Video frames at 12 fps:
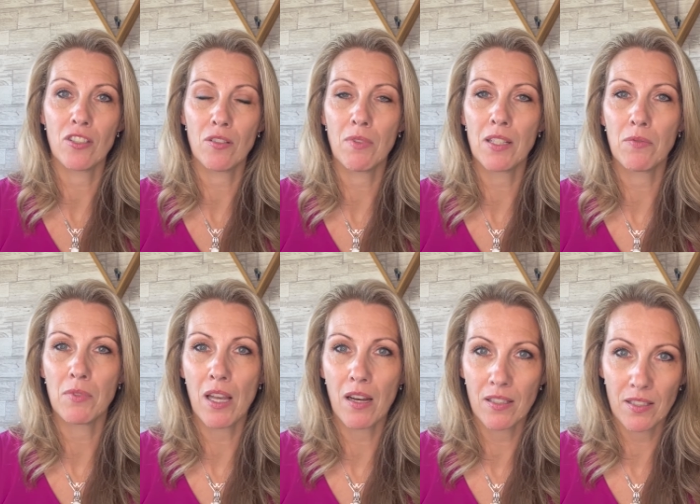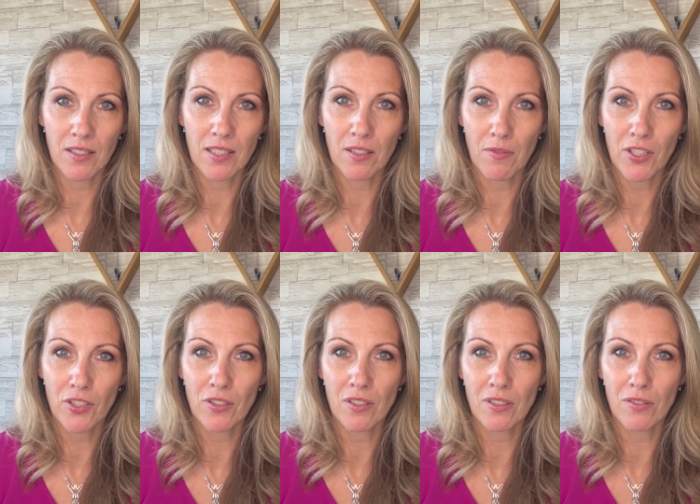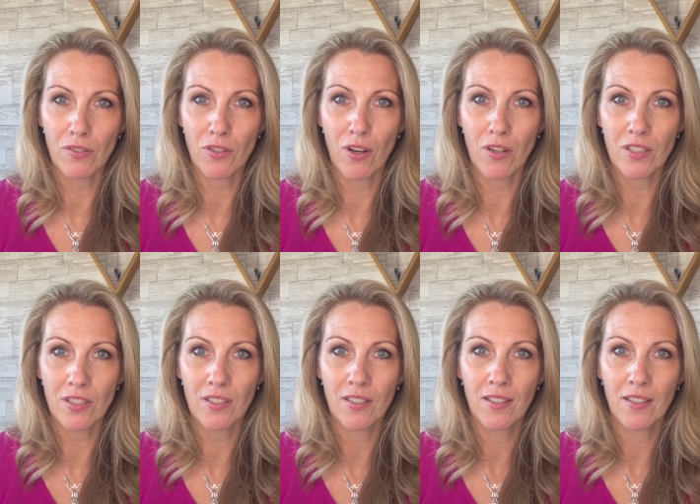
to whether we ask these questions or not.